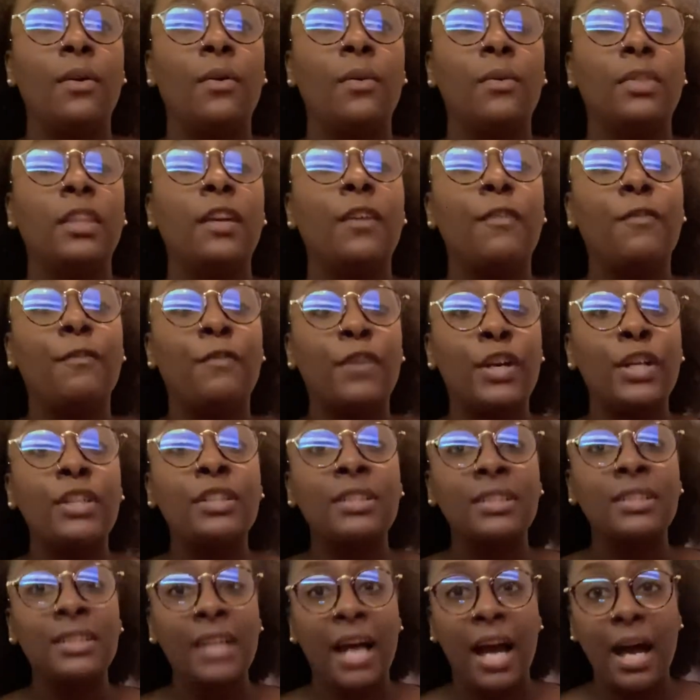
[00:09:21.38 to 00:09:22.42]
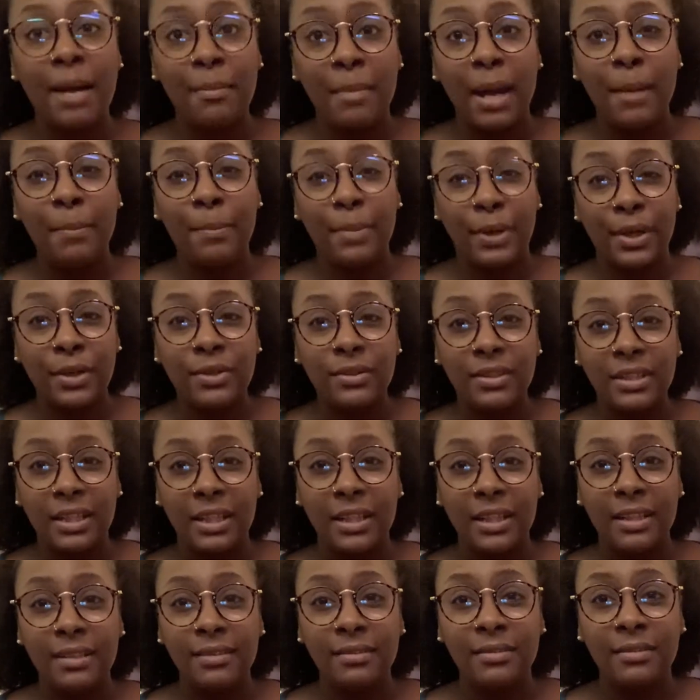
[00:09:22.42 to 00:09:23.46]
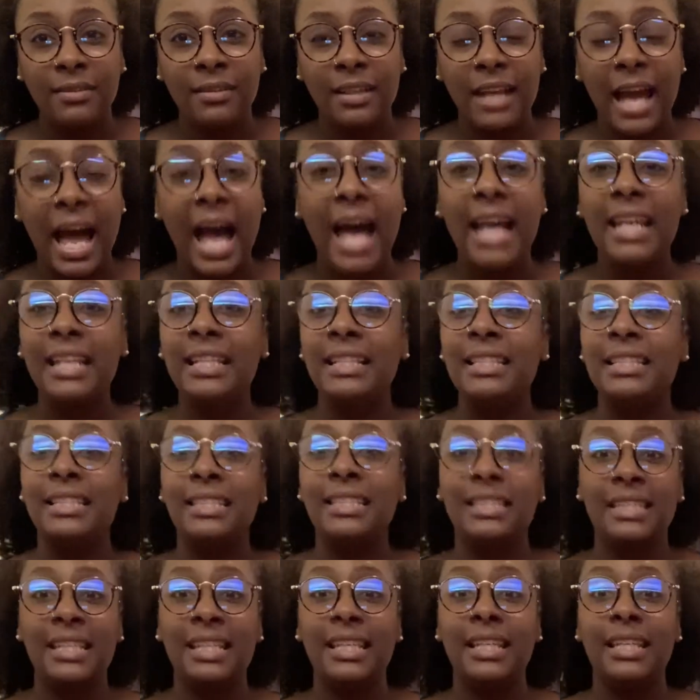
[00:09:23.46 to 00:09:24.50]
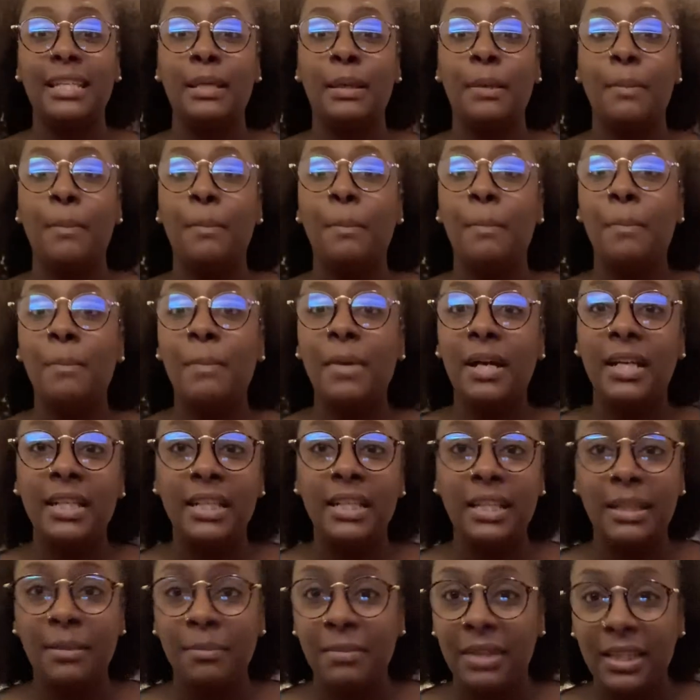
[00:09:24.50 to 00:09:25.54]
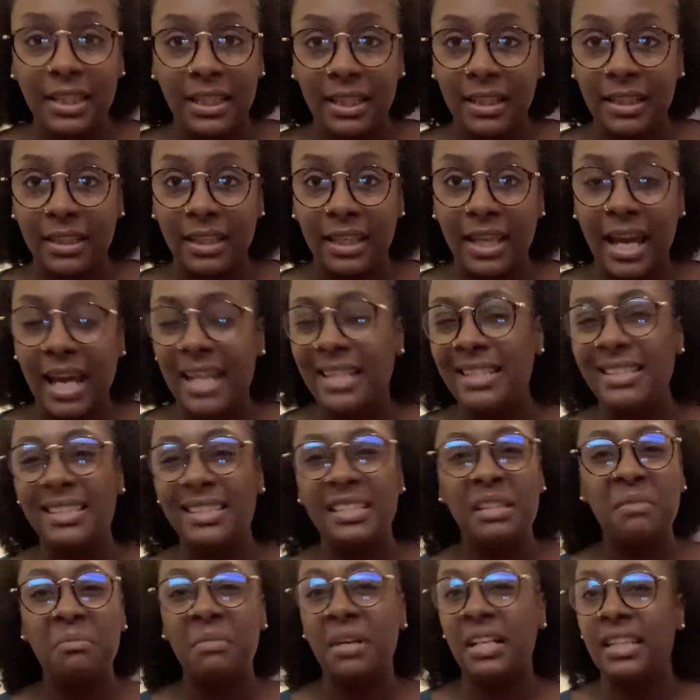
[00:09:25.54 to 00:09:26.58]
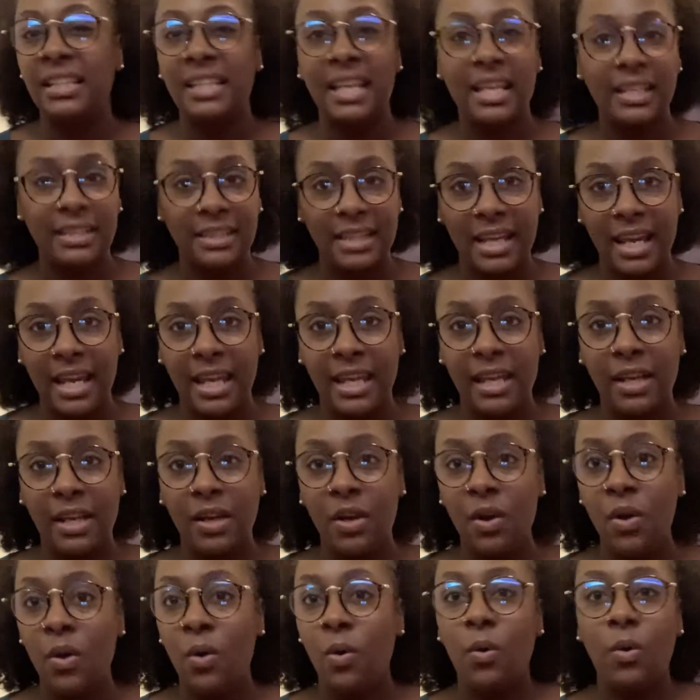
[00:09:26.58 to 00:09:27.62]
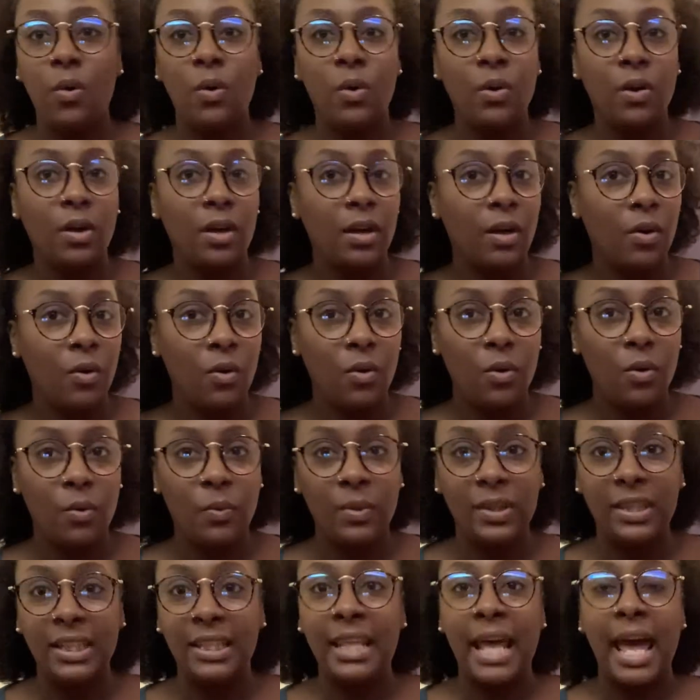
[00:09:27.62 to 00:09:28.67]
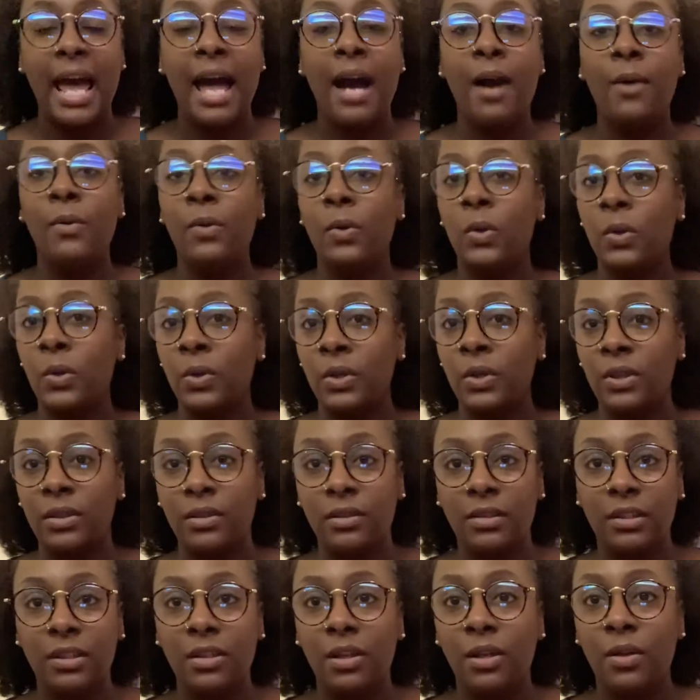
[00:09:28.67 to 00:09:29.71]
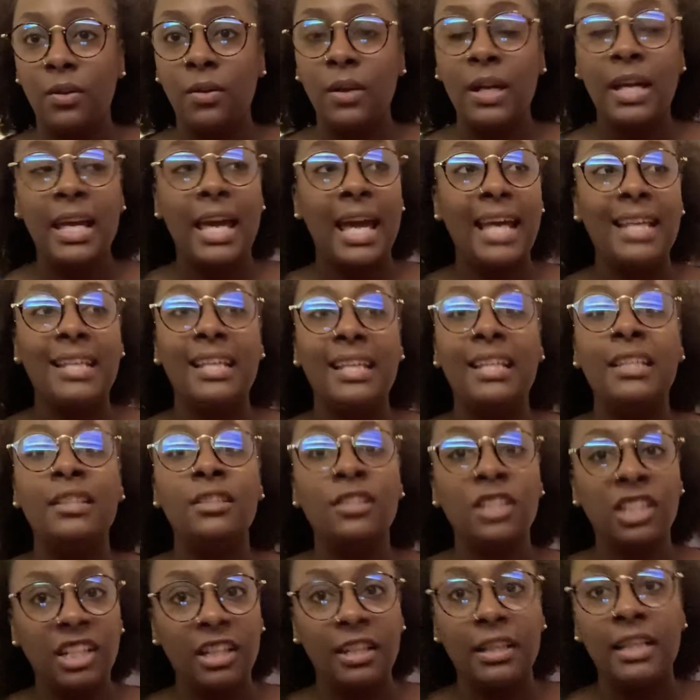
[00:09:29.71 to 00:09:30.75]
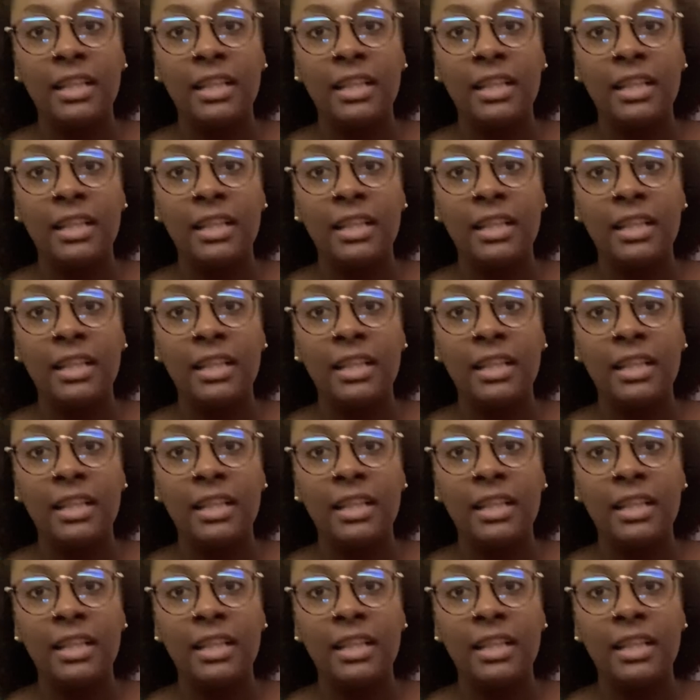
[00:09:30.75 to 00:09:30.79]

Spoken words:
the first time I burnt it, I didn't see money immediately. I didn't see money that day or within the hour, or it took